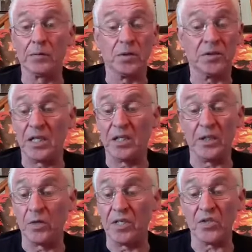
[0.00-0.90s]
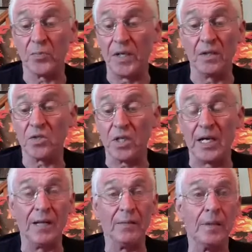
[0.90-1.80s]
to tell you what it smells
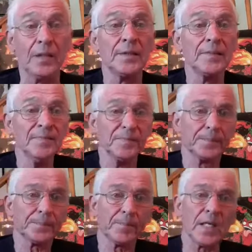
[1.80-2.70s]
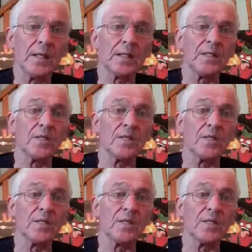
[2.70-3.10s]
like, but you can